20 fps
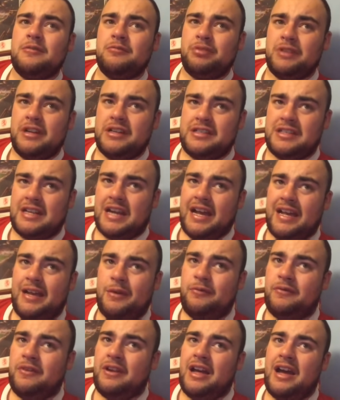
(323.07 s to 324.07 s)
Played tonight
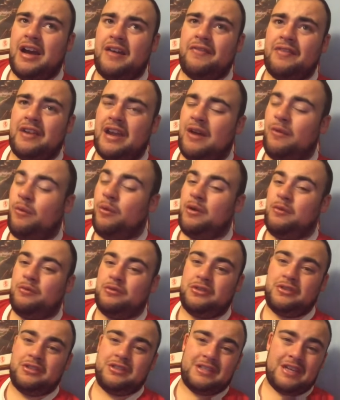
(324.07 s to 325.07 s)
within half an hour.
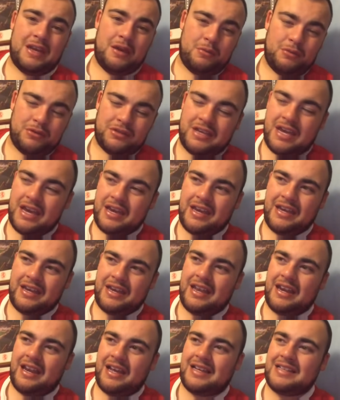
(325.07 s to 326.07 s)
It was kicking
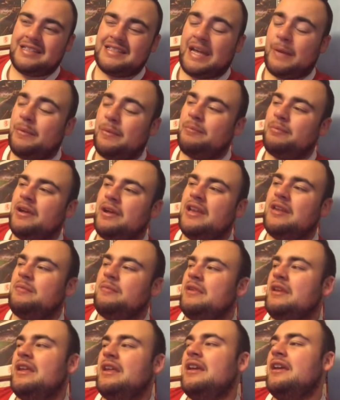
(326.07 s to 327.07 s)
in, like a stabbing pain
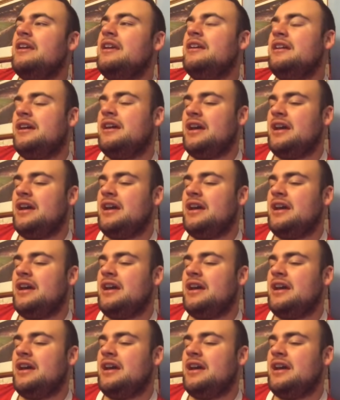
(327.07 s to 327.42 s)
in my knee.